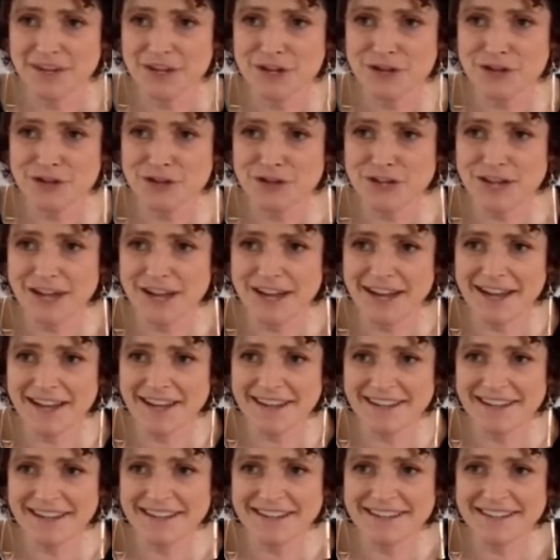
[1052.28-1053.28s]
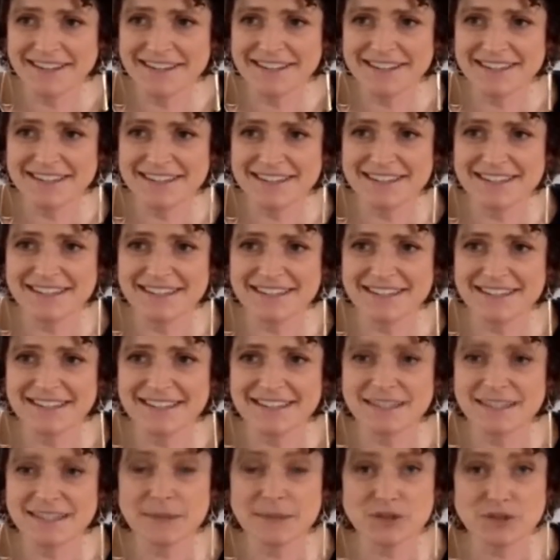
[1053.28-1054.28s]
GI is
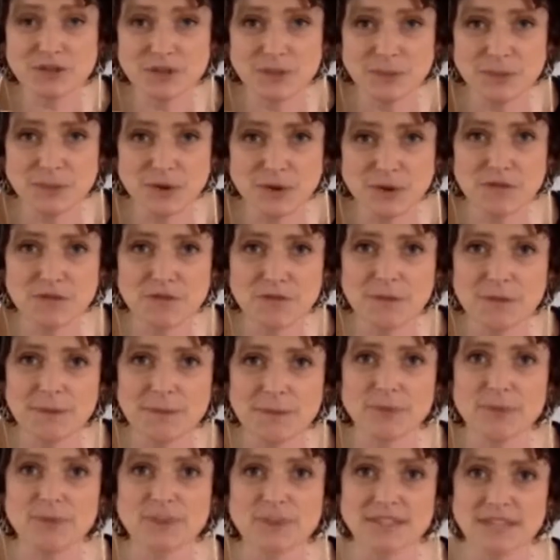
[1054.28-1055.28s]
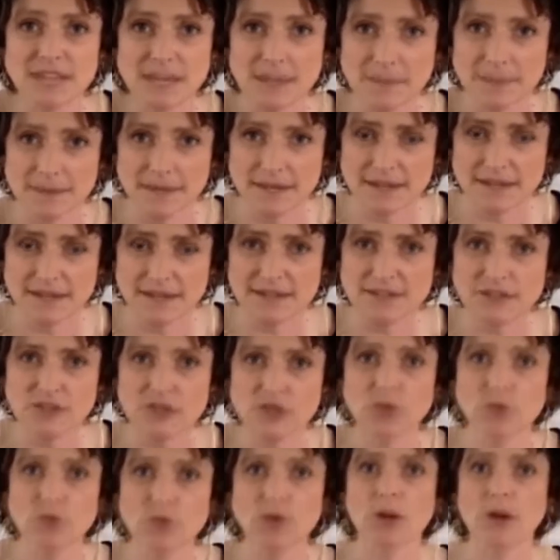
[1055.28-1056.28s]
especially important for people with diabetes
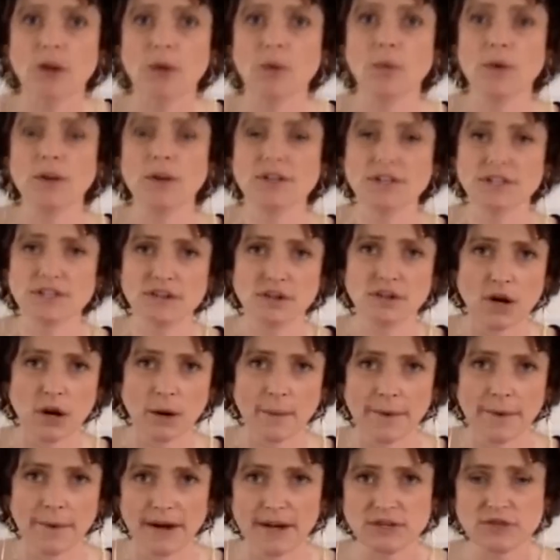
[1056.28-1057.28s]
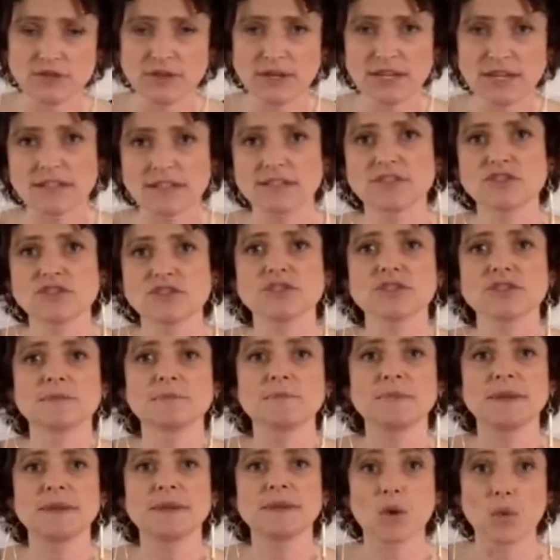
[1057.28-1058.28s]
who are watching their carbohydrates. Just
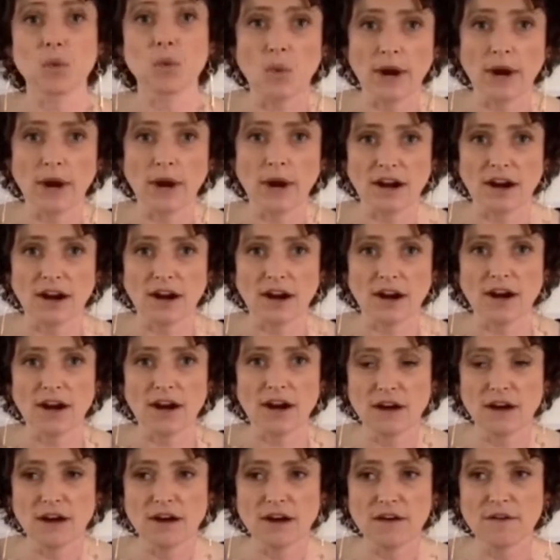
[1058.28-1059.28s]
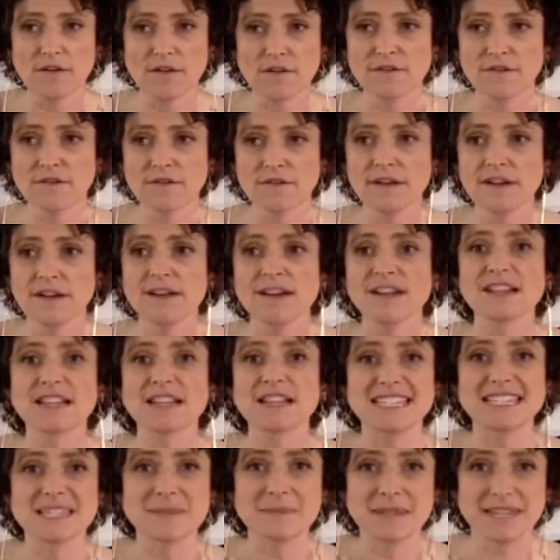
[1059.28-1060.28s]
being aware of
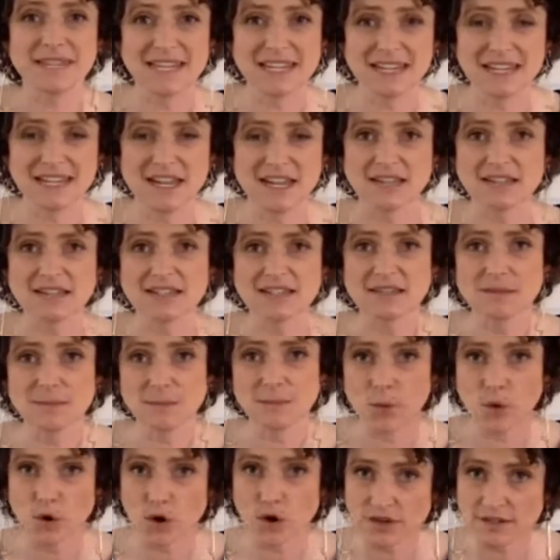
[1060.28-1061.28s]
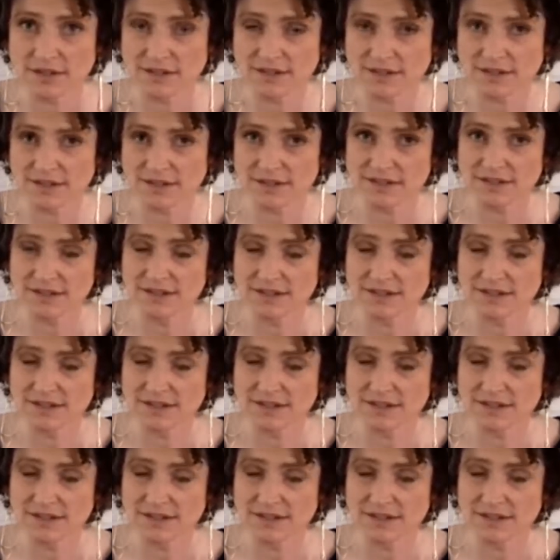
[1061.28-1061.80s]
glycemic index is important.